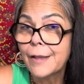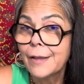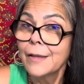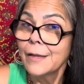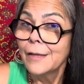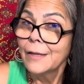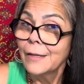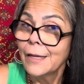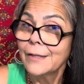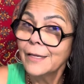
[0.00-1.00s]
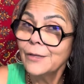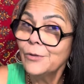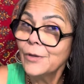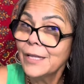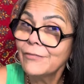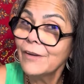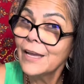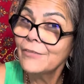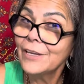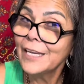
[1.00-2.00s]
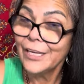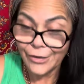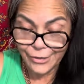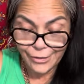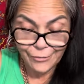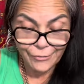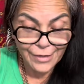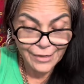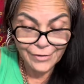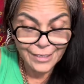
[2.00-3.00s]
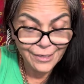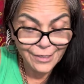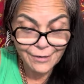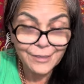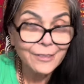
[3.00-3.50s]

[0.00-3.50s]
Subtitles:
And then you got the Five of Air. And the Five of Air is